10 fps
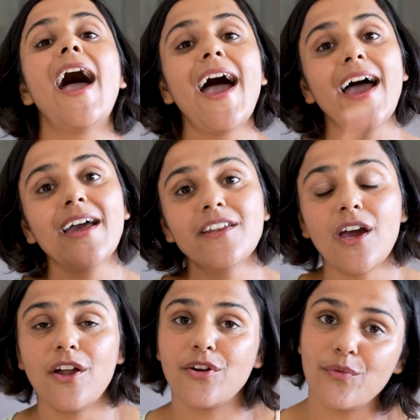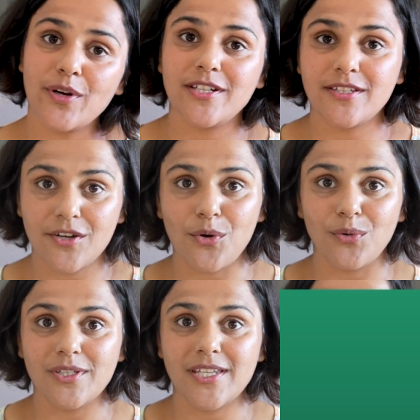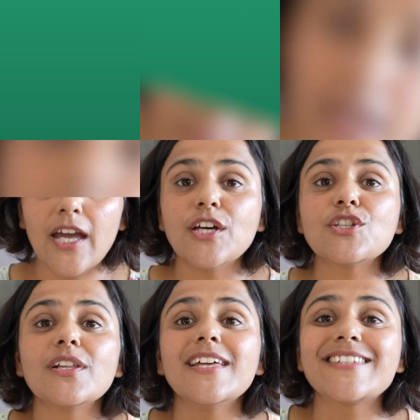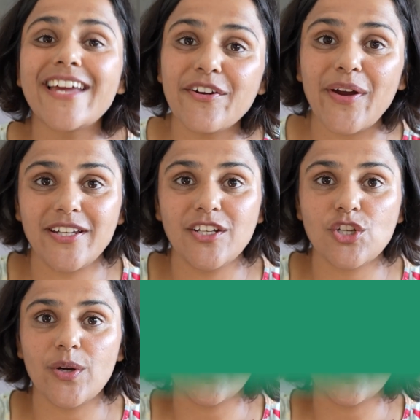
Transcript: and reverse the roles. So let's get right into